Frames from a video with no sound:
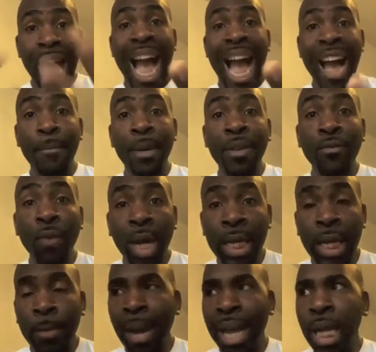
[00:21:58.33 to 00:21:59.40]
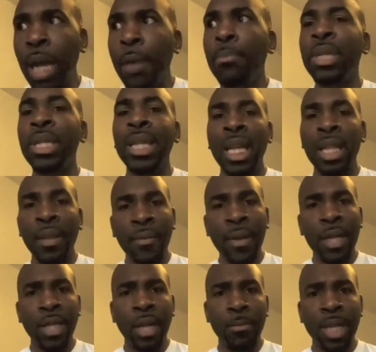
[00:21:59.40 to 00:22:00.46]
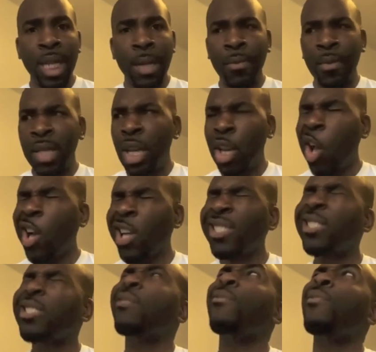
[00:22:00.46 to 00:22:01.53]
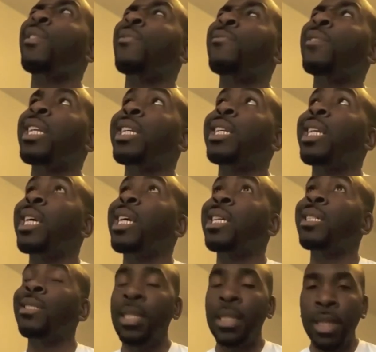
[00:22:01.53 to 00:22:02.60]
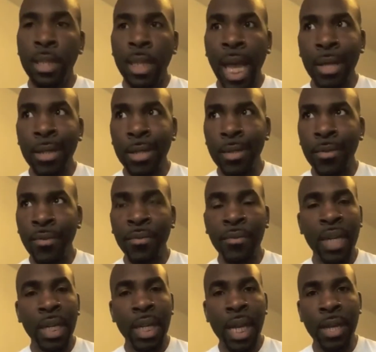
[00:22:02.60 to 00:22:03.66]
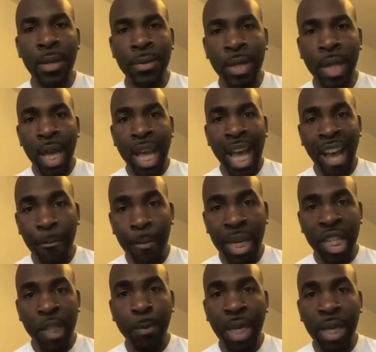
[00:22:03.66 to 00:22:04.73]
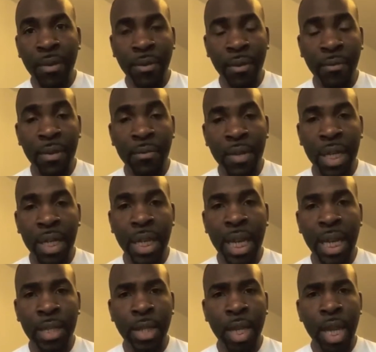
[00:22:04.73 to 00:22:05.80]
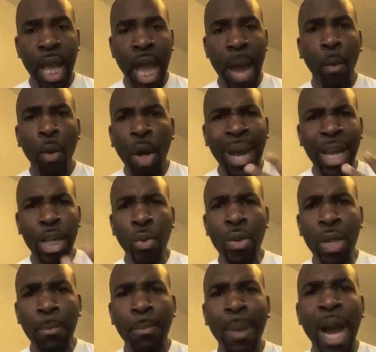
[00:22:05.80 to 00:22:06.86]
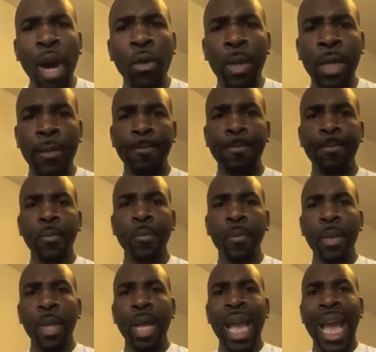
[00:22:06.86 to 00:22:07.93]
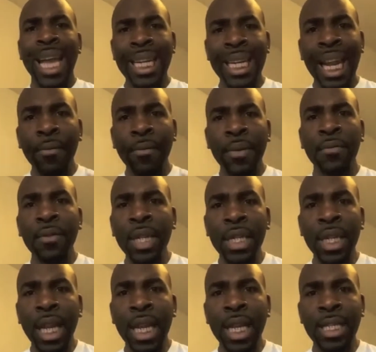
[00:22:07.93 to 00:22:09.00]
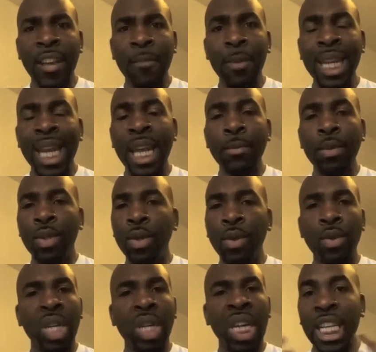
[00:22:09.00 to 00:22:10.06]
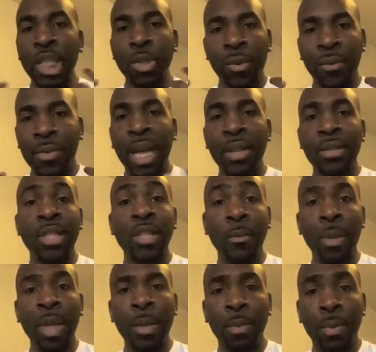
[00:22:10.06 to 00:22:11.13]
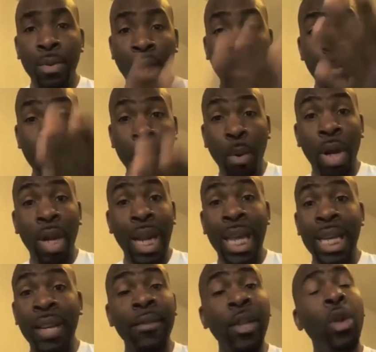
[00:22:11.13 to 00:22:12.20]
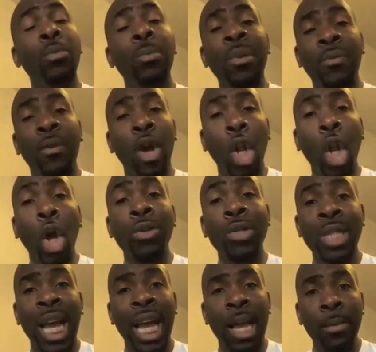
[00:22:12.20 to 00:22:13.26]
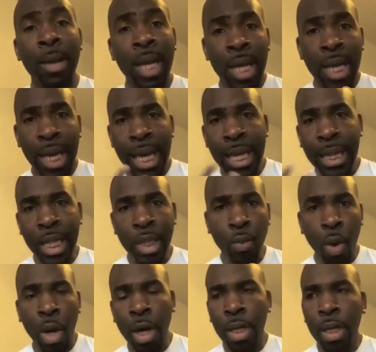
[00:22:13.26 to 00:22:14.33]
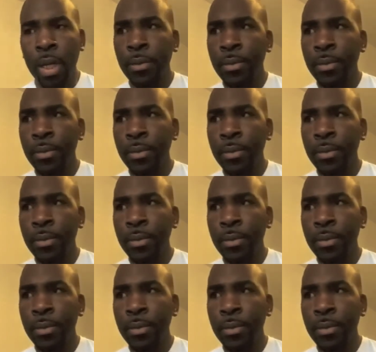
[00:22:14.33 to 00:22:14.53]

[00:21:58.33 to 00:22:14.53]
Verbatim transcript: I've been running my company now, the Fix Up Team, for the last 15 years. Yes, 15 years. I've been a speaker for 15 years. I'm all about youth empowerment. And in that 15 years, I've been able to connect with thousands of people. Some people online have known me for a long time in this work.